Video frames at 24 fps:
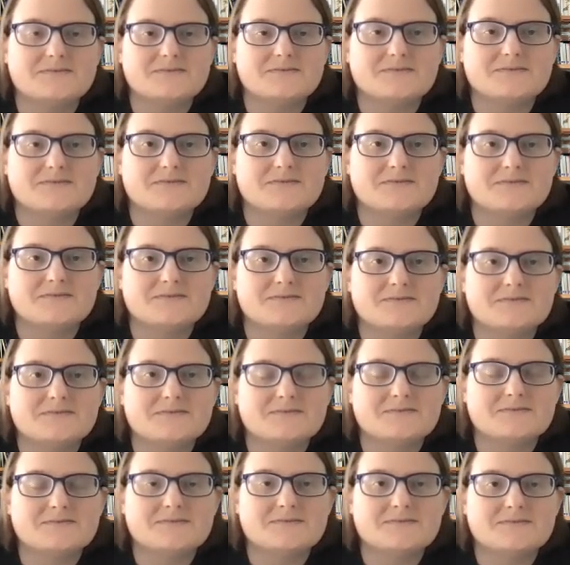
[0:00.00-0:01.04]

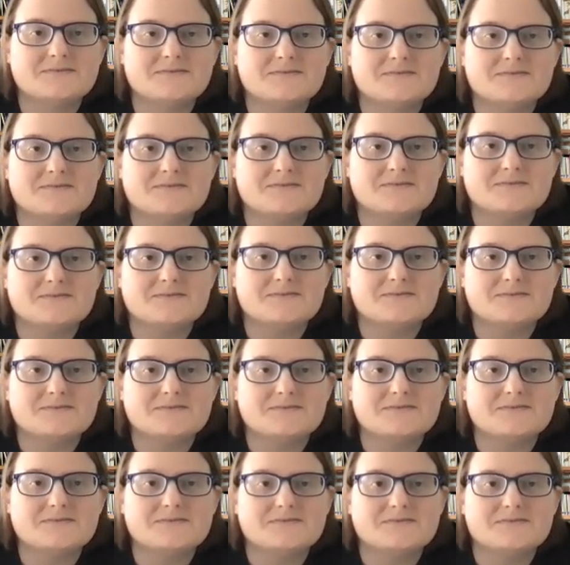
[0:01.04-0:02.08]

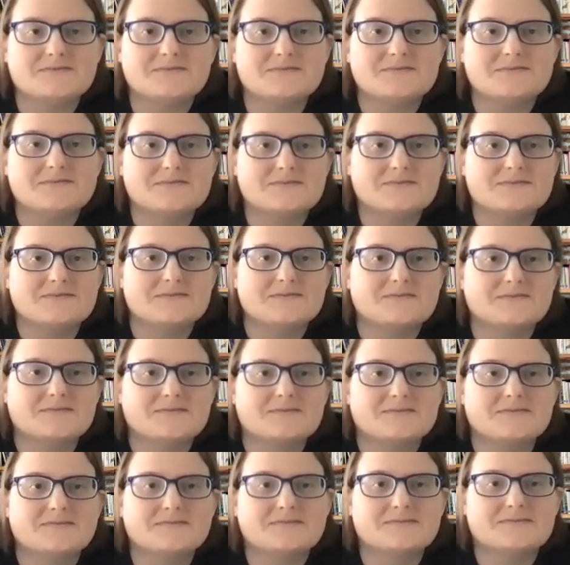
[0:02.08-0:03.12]

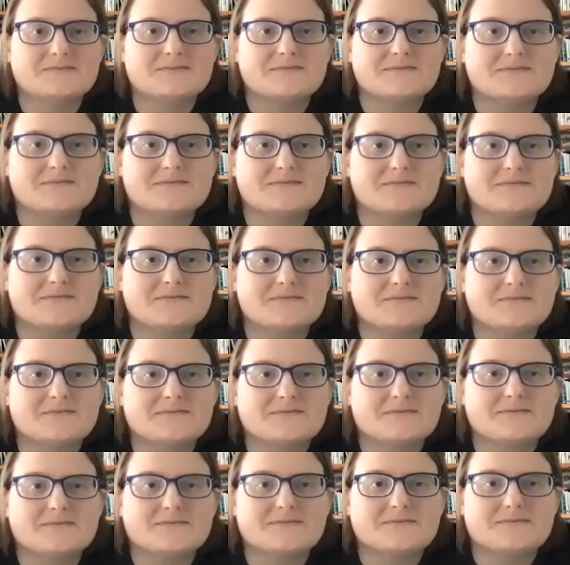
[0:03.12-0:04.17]

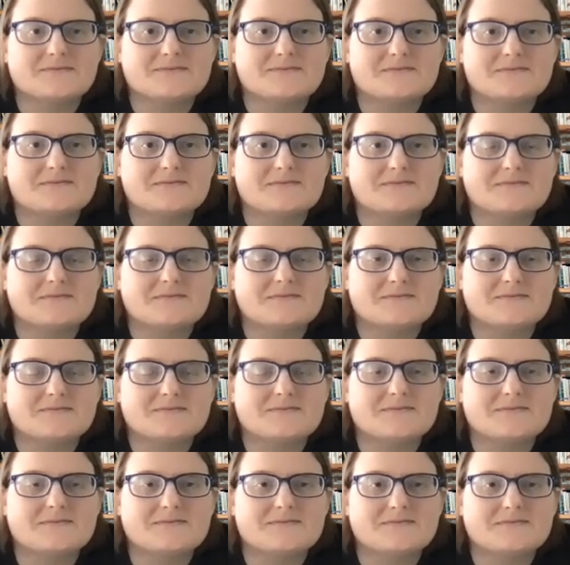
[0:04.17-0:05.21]

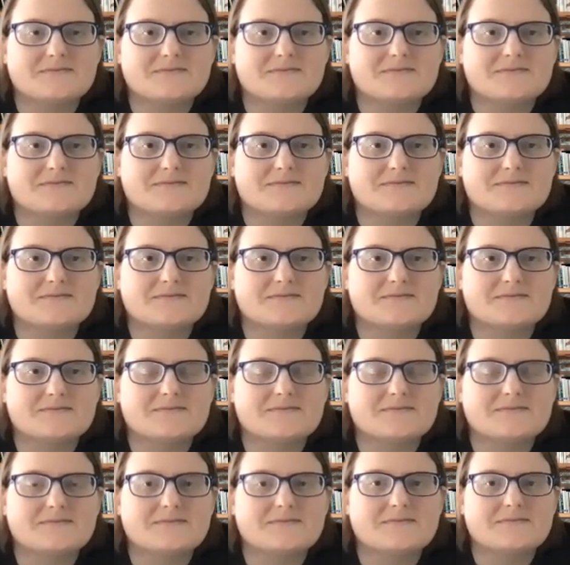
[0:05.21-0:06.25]
(not speaking)